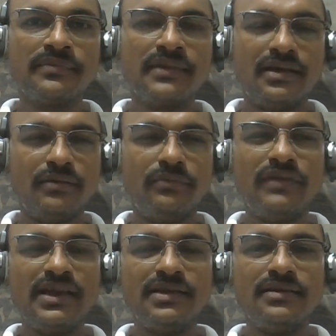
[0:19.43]
a
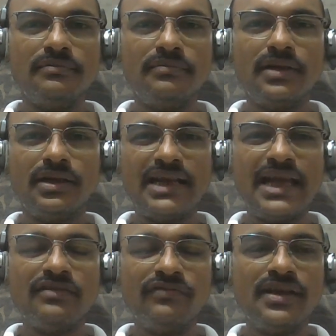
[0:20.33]
very
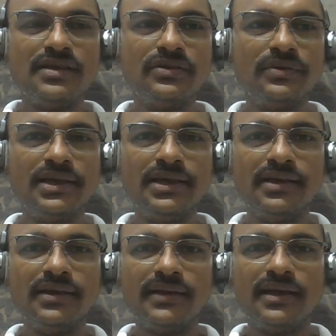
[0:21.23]
lightweight
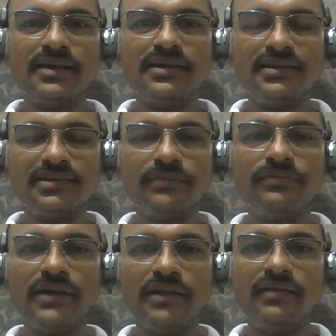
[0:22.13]
utility and it's a
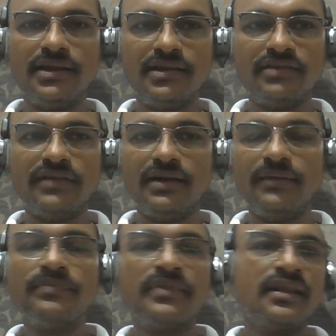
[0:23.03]
freeware as well.